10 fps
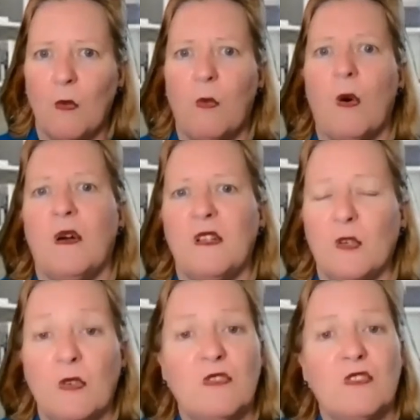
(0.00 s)
what
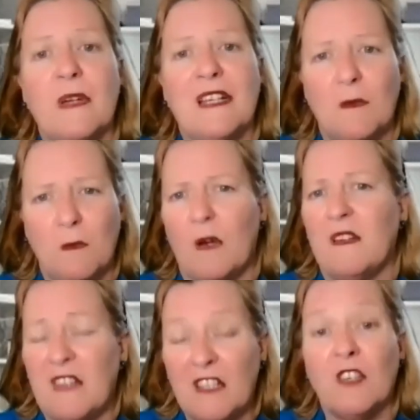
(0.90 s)
you're doing and
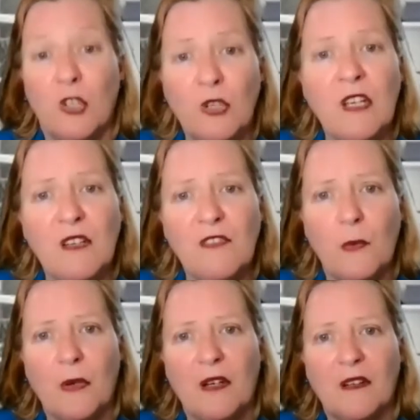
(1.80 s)
what that you're looking
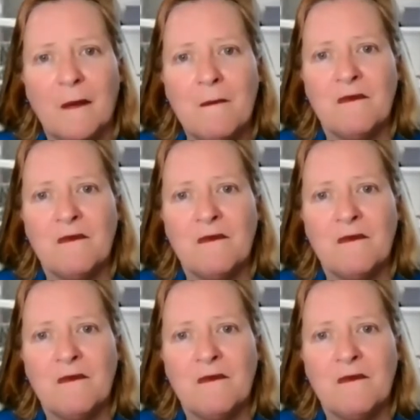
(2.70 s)
for work